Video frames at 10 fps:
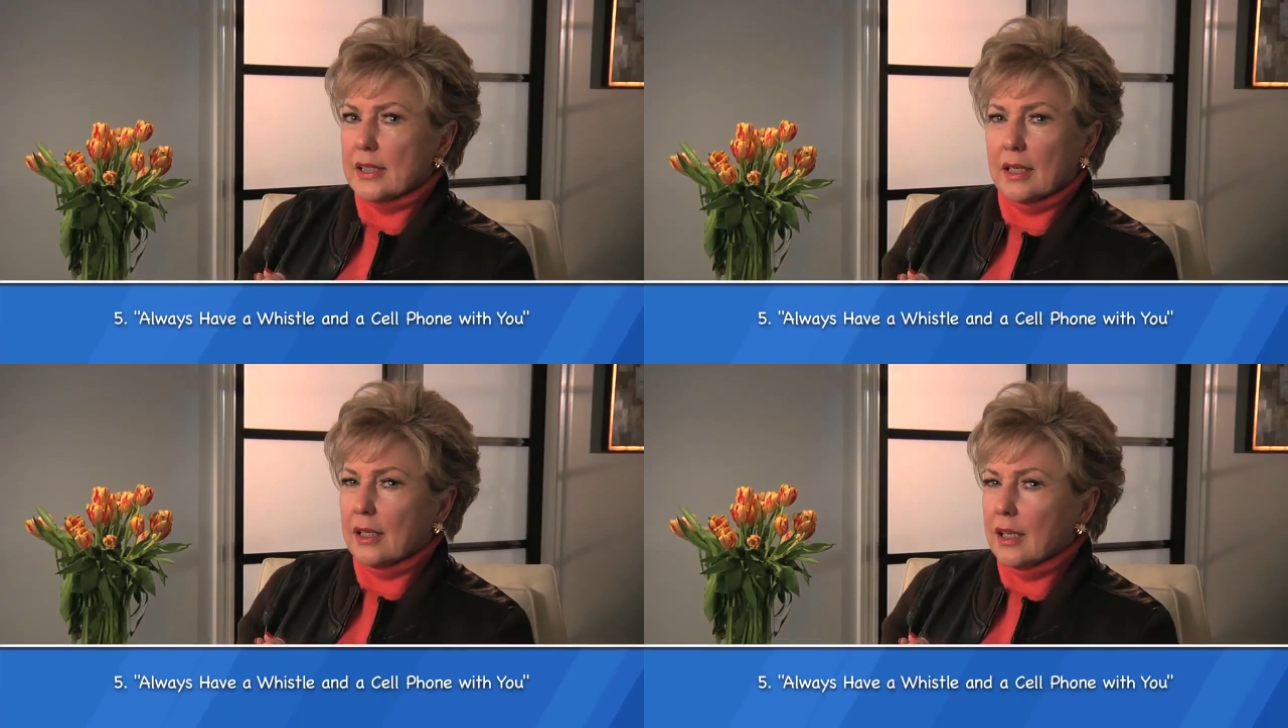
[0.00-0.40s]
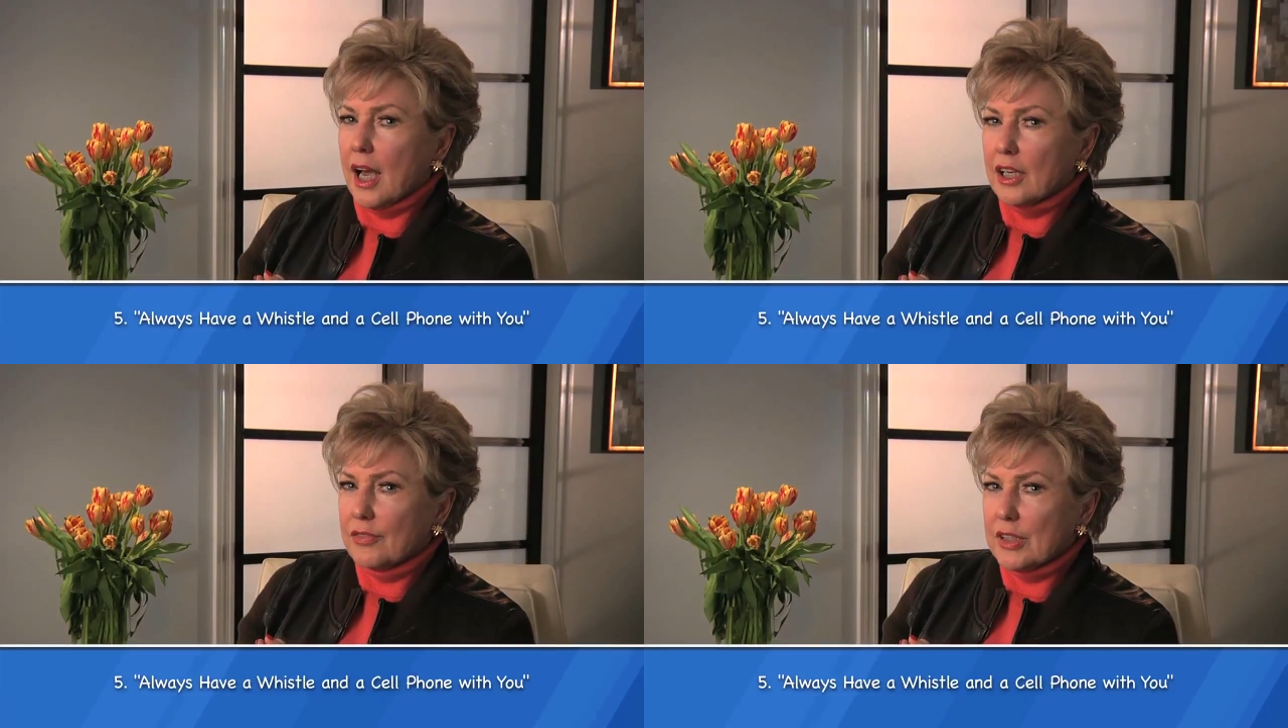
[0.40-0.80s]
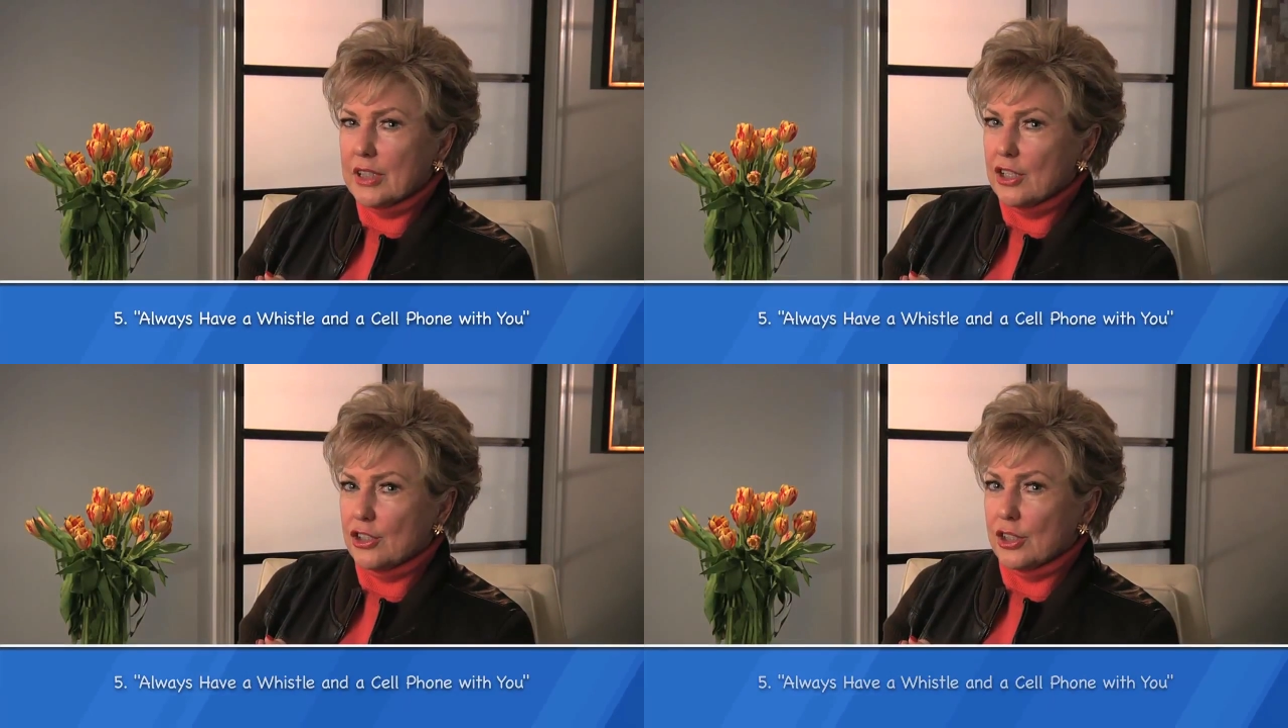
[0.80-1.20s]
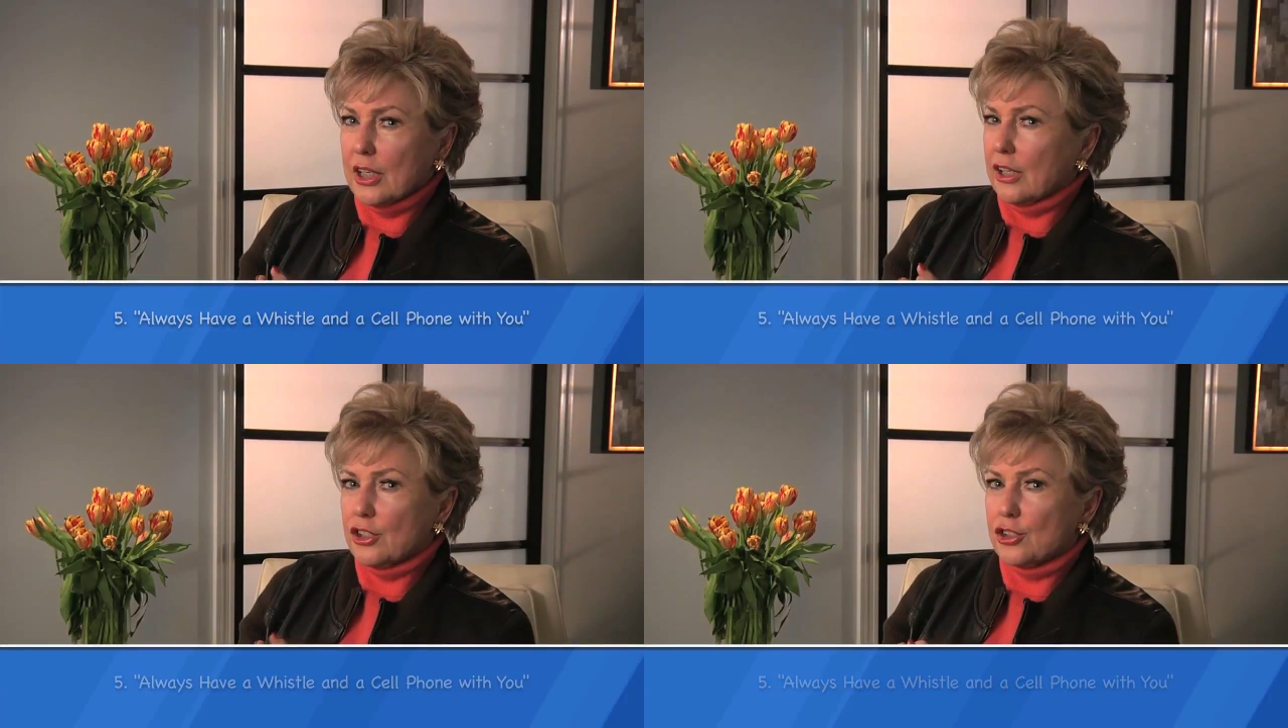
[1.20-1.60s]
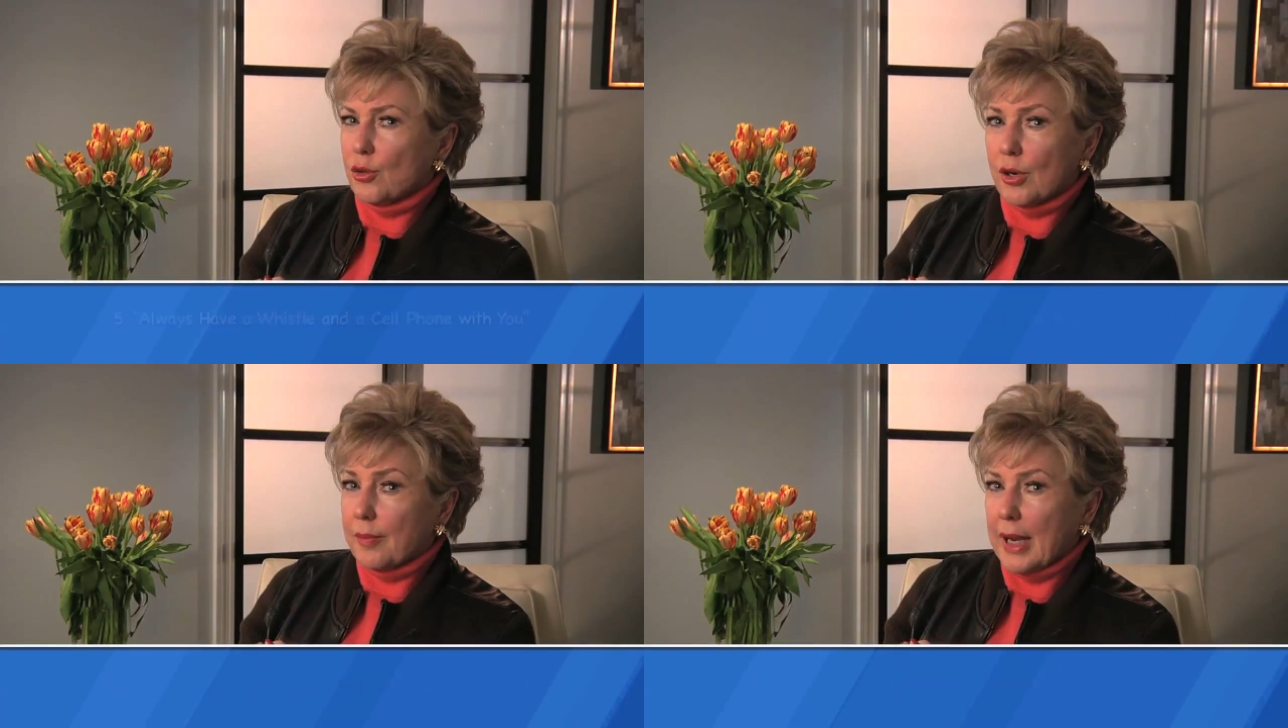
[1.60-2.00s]
a lot of attention in a
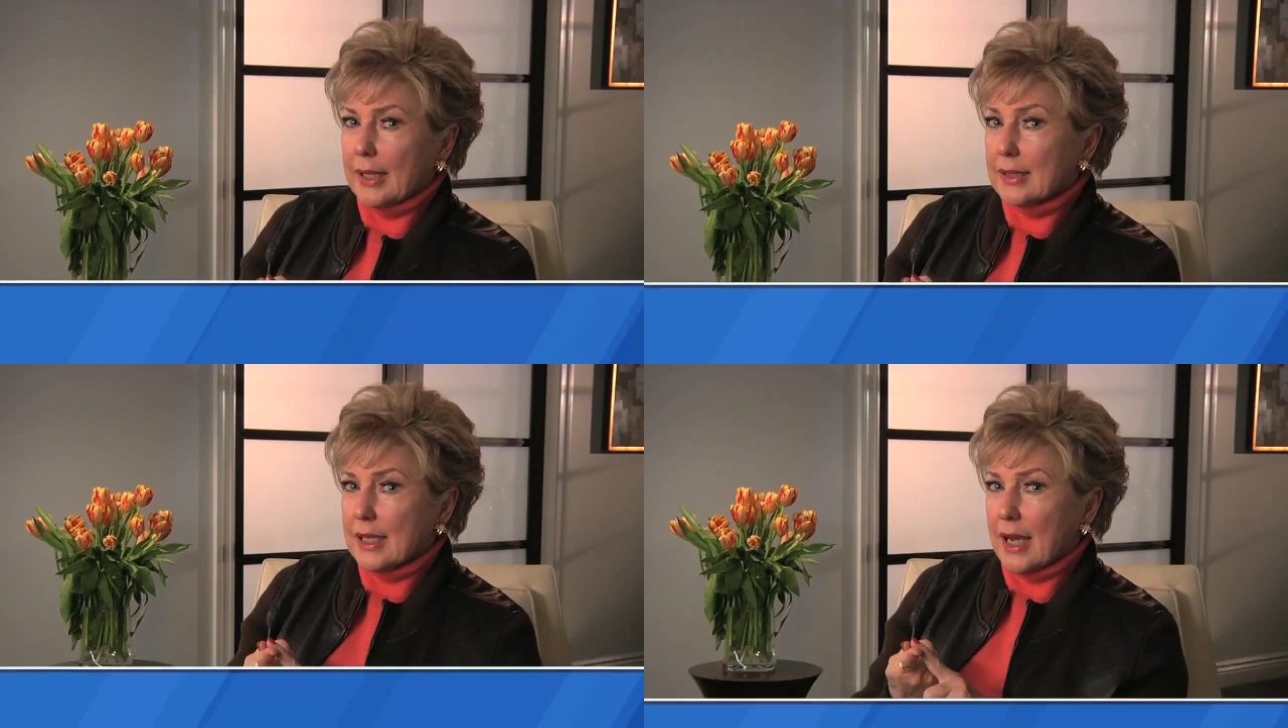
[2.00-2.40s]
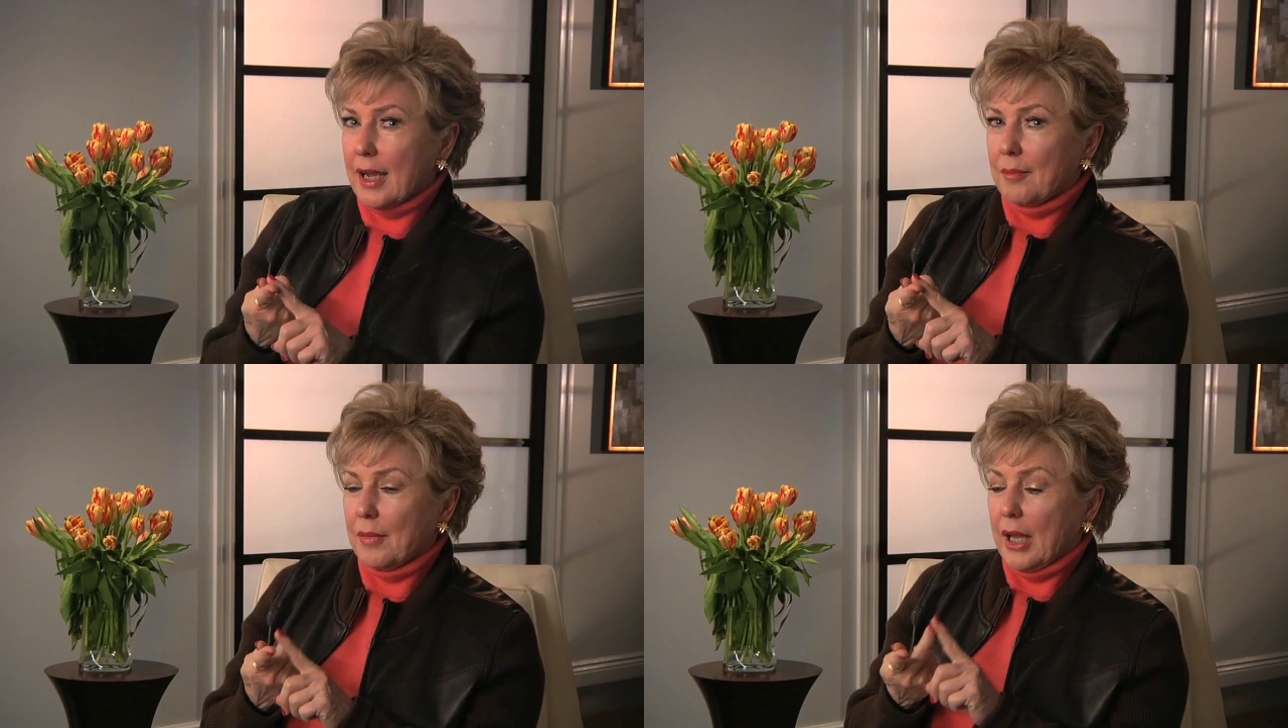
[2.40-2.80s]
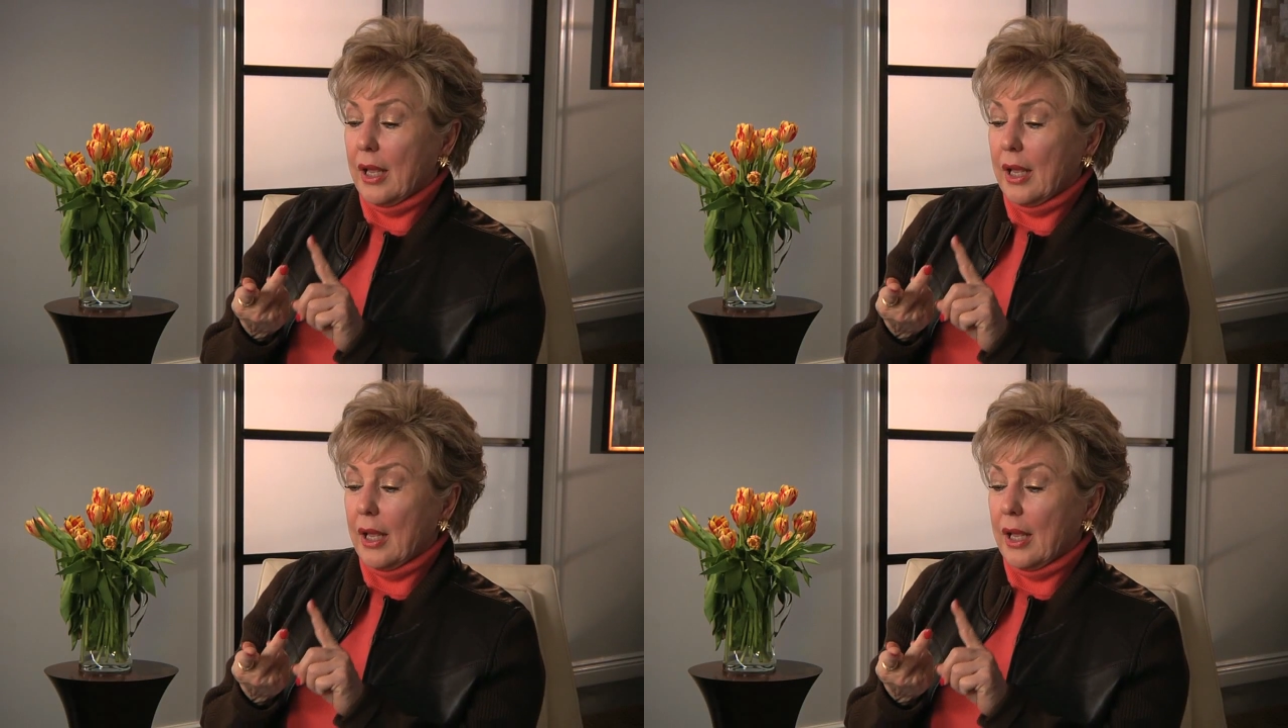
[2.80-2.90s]
short amount of time.